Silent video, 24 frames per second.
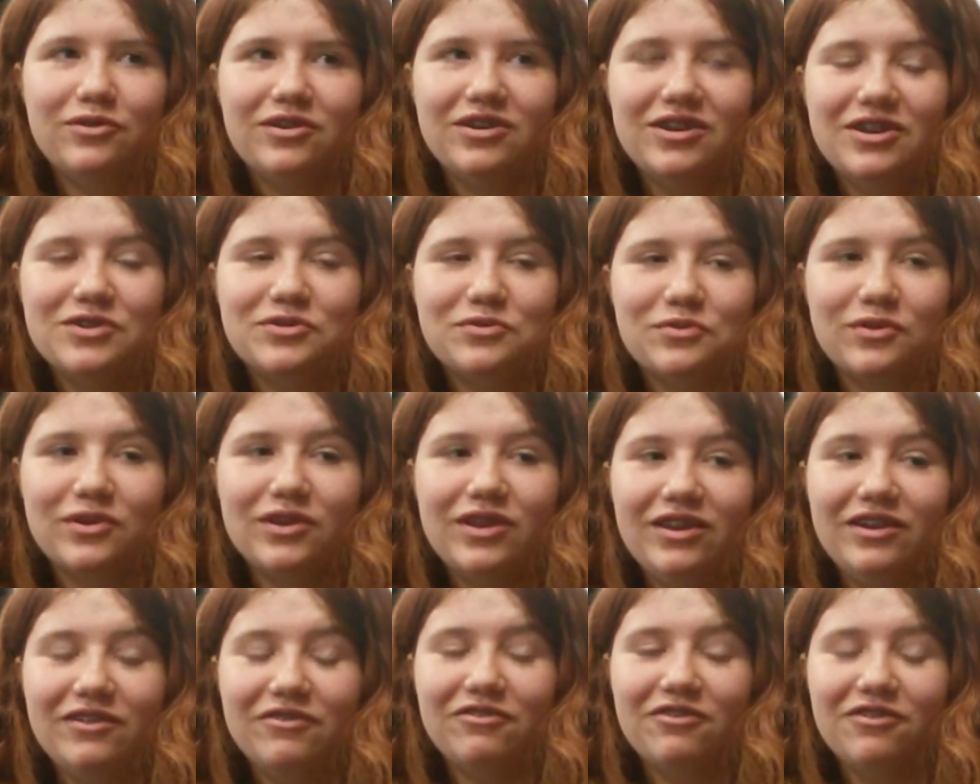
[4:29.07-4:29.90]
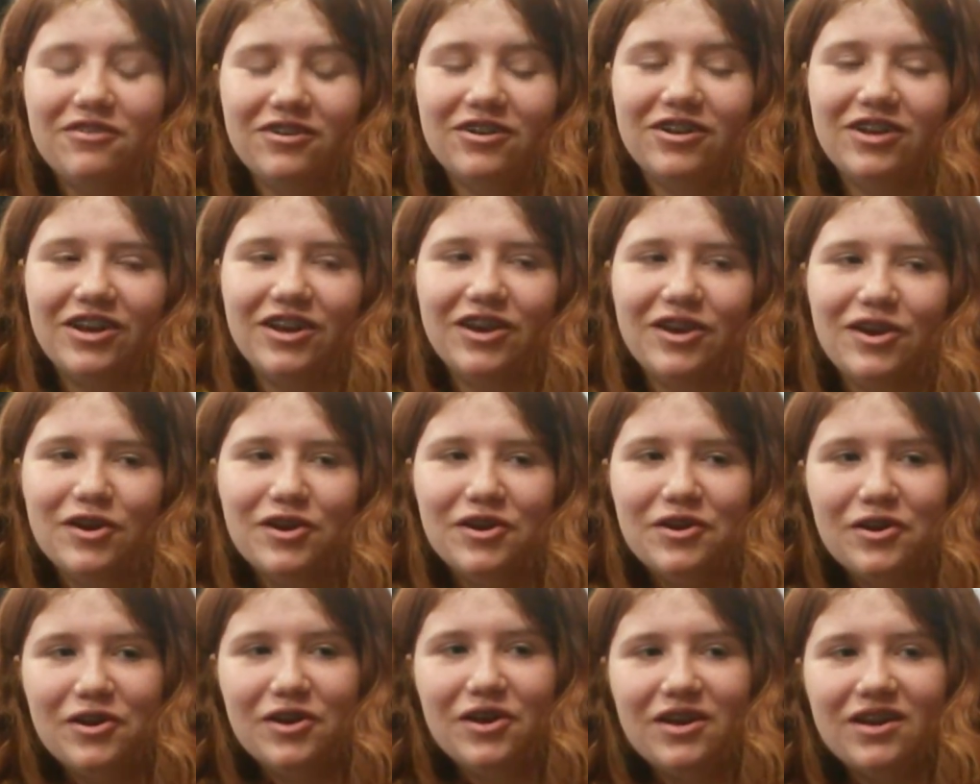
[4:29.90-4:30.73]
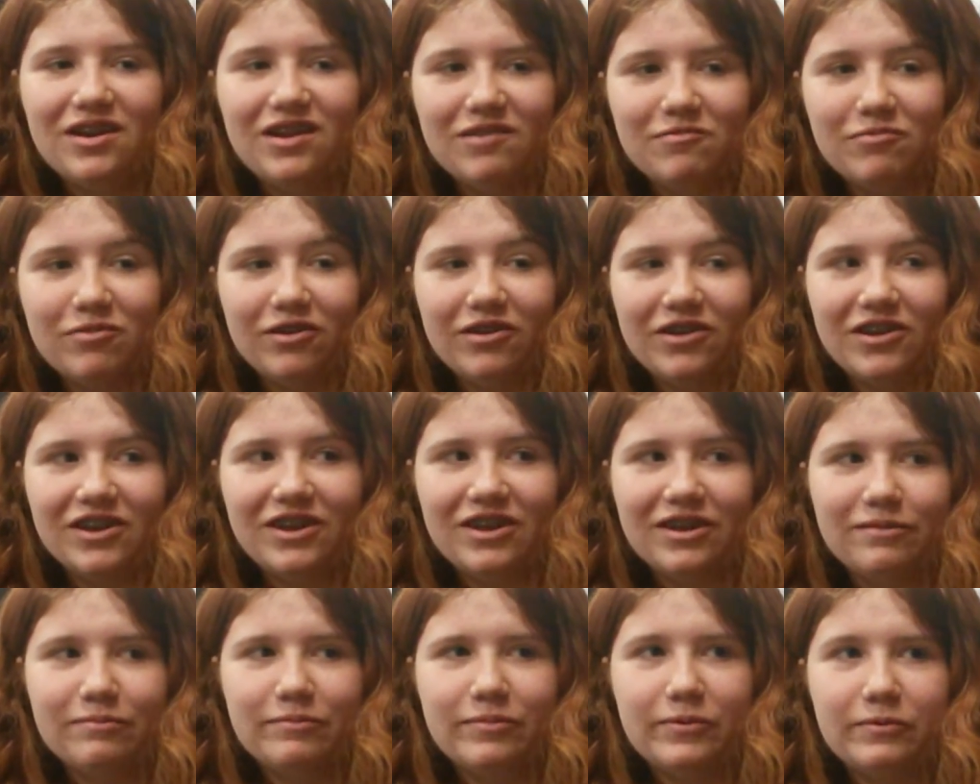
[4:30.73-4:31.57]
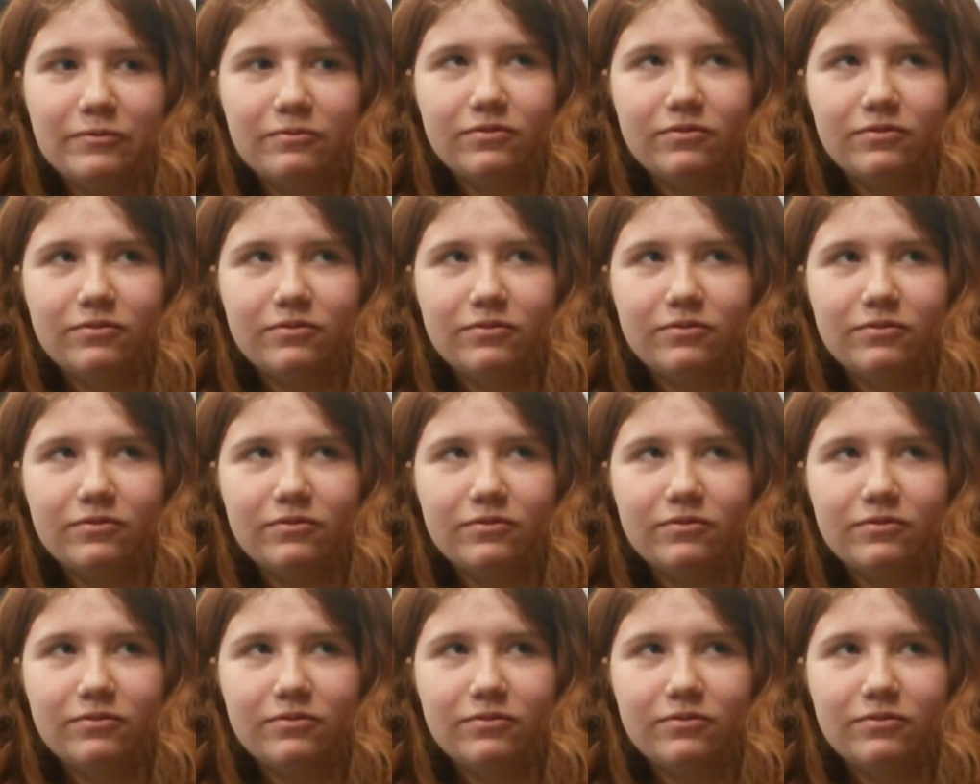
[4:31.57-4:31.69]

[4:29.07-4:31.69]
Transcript: He's really funny, but he can be